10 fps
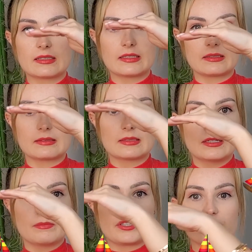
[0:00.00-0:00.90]
a
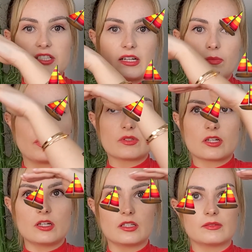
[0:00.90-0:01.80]
bunch of sailboats
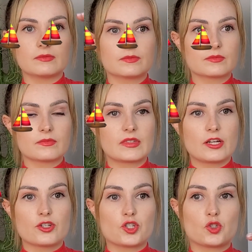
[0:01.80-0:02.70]
all
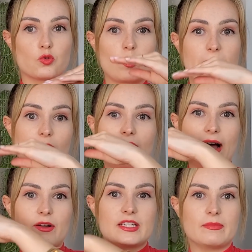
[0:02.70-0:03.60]
swimming
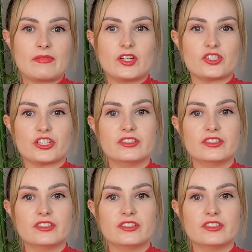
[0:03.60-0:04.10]
around in my vision.